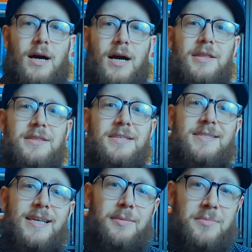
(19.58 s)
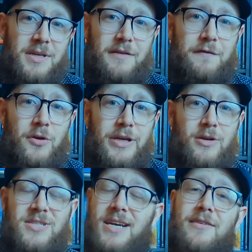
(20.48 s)
I thought the same thing for
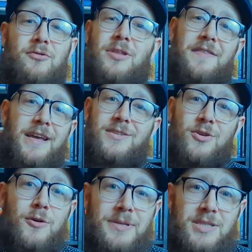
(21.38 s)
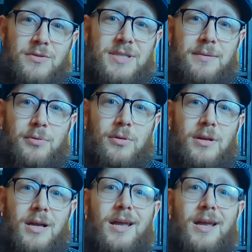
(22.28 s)
years, and I never thought the answer could be so simple.